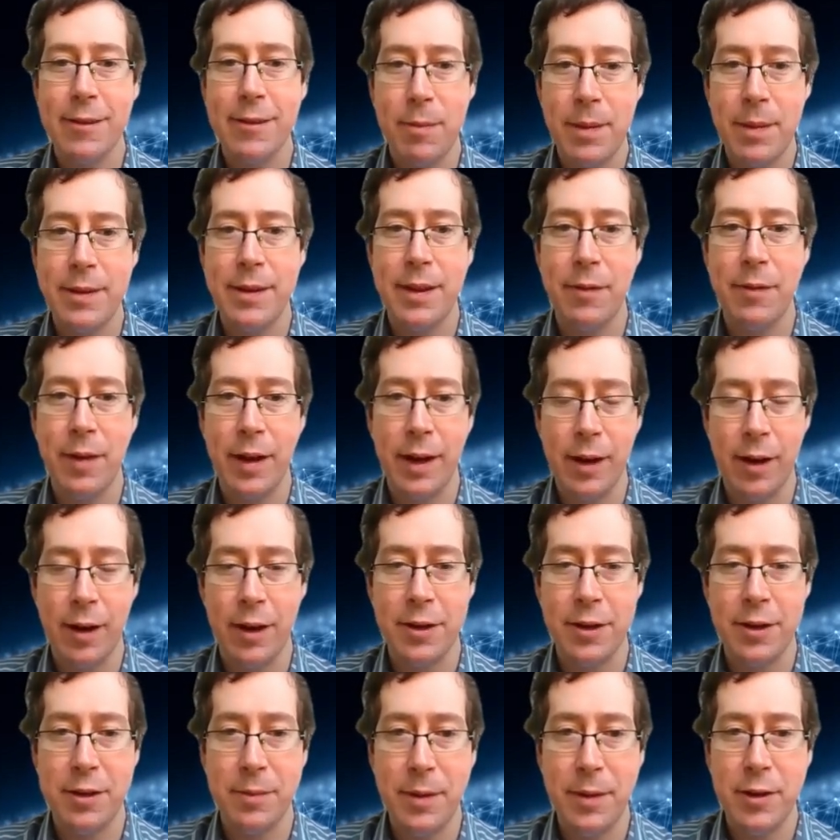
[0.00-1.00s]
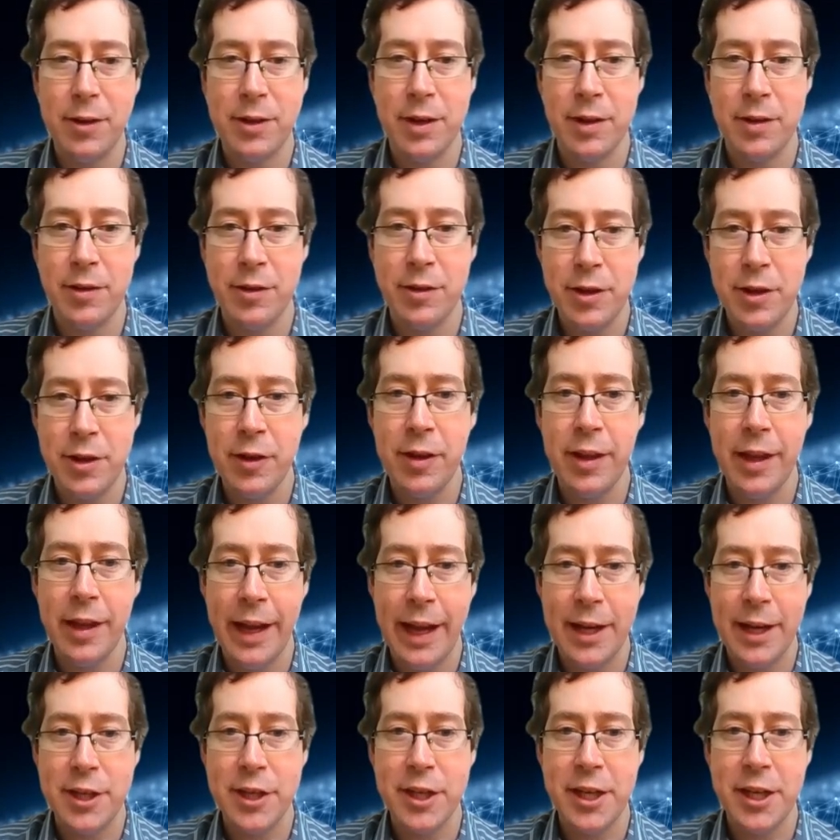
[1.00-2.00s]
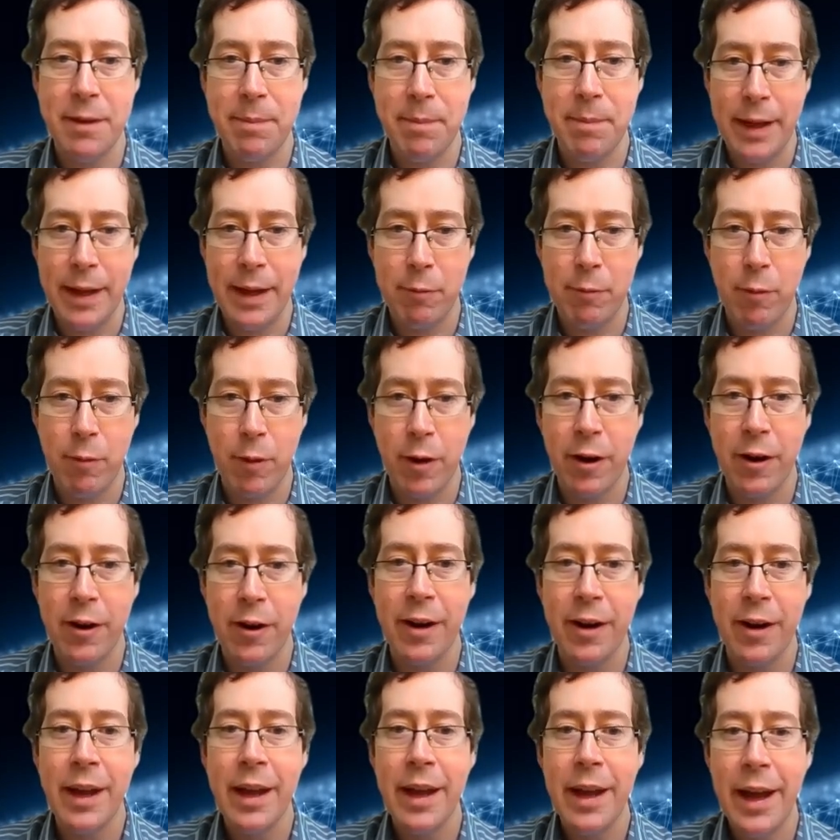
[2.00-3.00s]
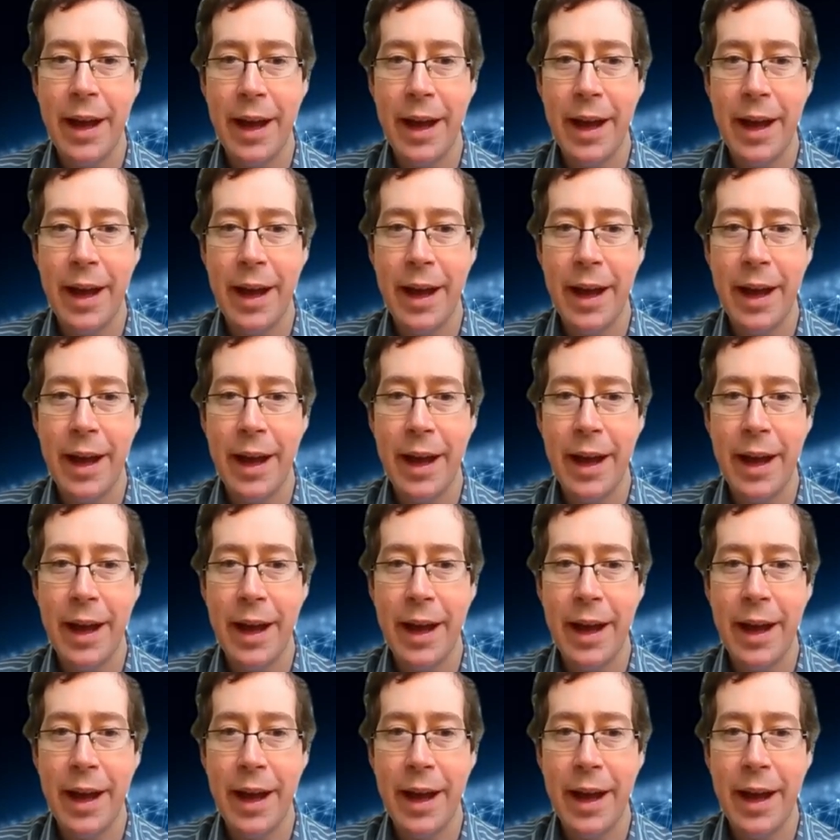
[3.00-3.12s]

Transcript: specific contributions to the HGP were,